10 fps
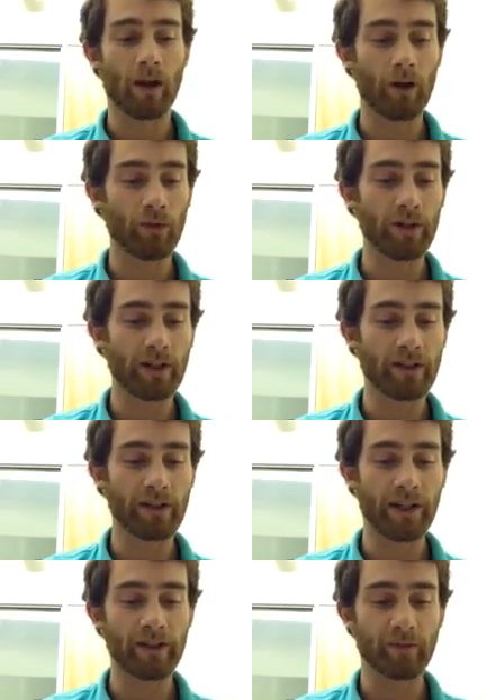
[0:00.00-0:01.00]
Hungry yet
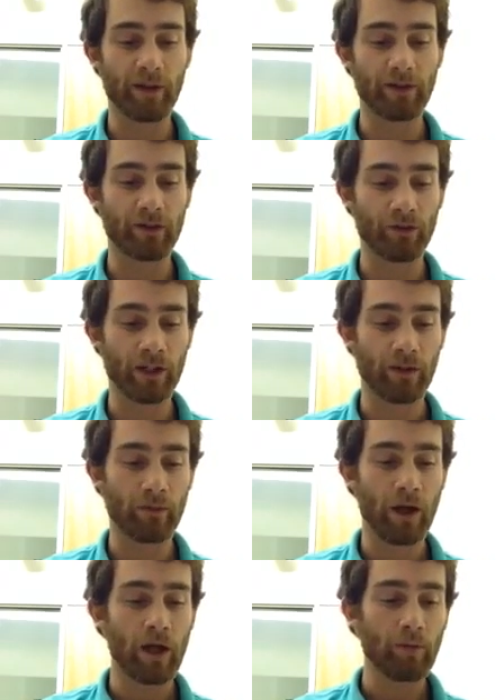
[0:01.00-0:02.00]
today despite the
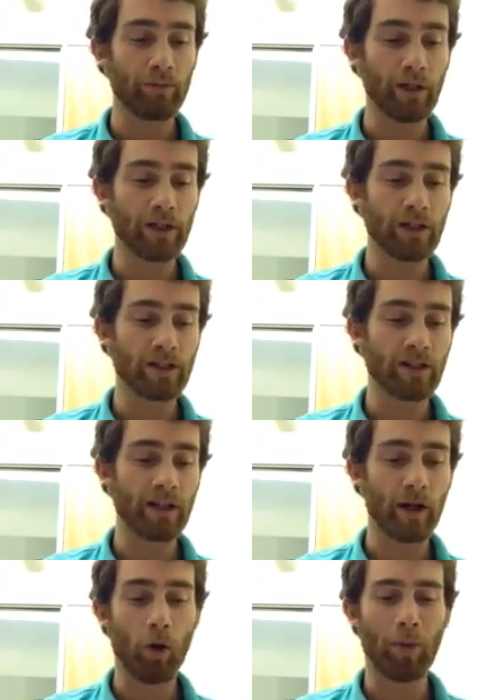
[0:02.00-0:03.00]
dream, beaten yet
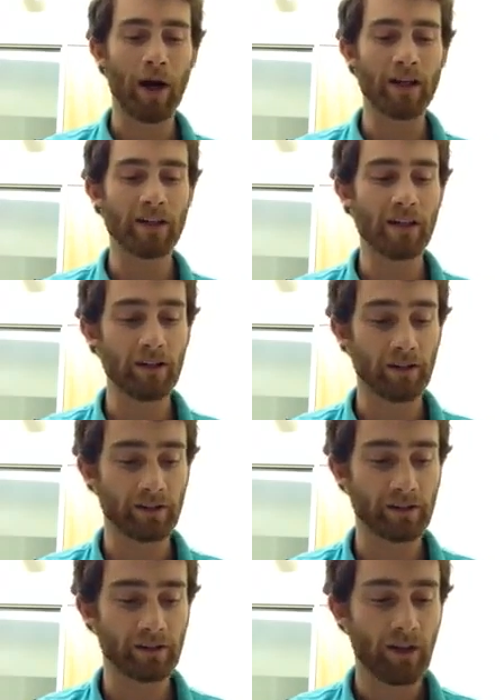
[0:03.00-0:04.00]
today, oh
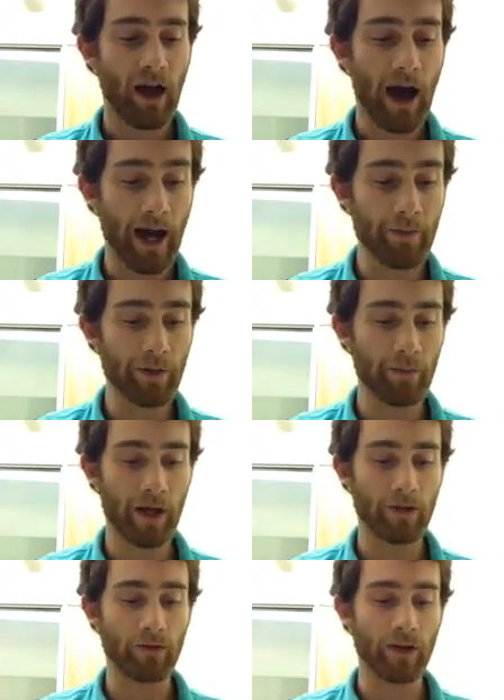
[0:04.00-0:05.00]
pioneers! I am the
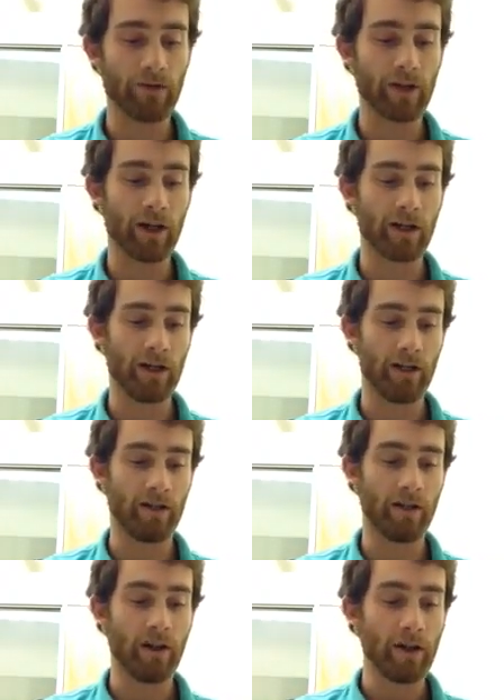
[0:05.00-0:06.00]
man who never got
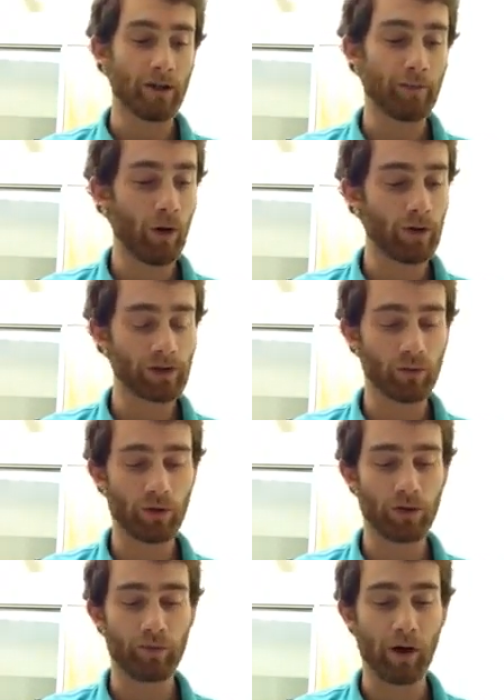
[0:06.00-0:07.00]
ahead, the poorest
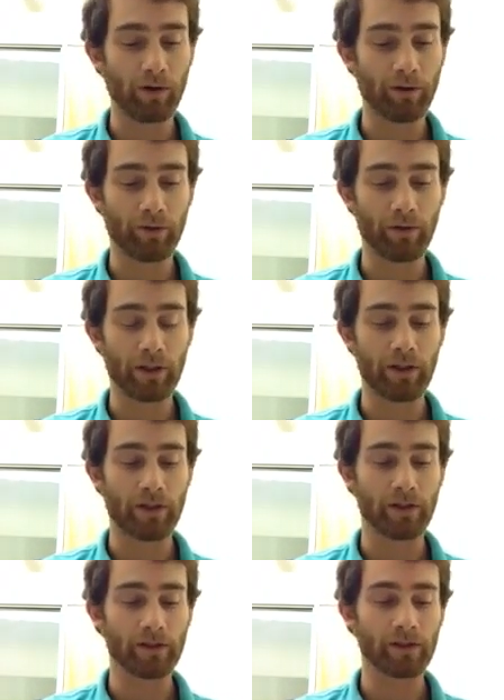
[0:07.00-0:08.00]
worker bartered through the
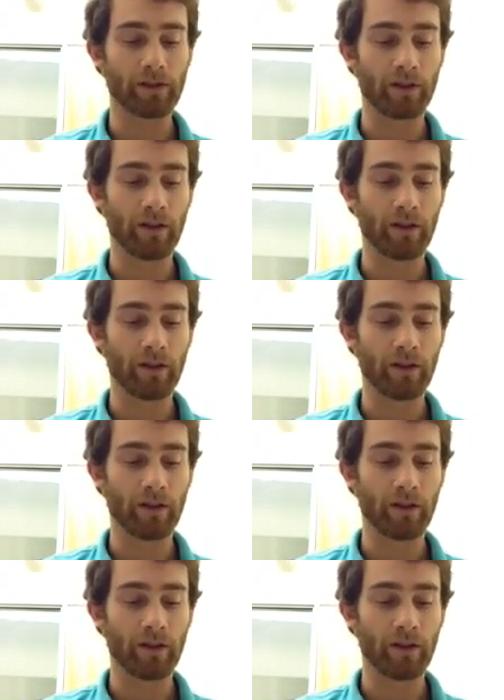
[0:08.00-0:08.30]
years.